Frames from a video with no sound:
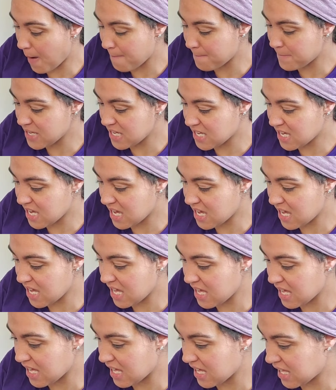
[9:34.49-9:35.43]

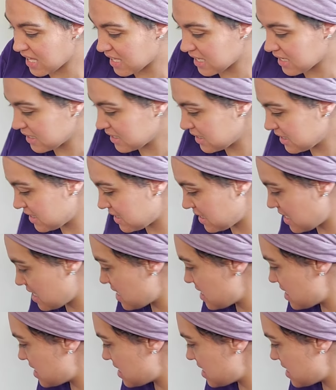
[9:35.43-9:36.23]
because